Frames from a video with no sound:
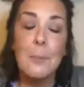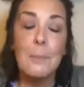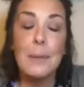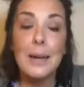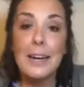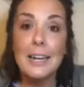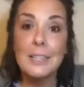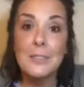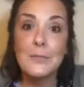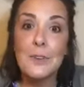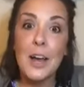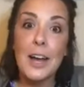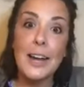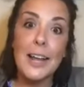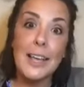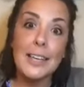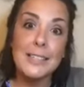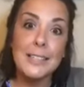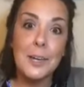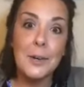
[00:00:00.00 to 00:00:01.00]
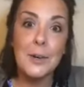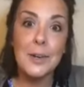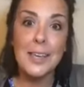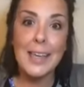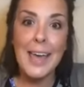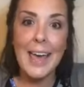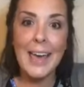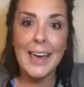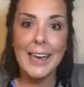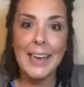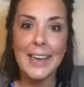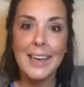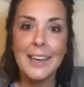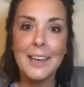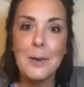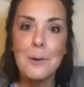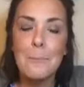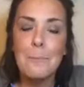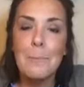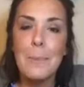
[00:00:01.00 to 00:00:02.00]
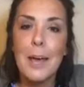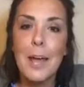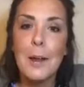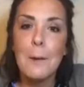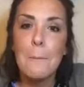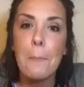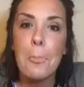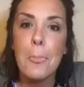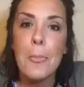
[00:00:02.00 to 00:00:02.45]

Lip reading: but it is Friday, so yay. But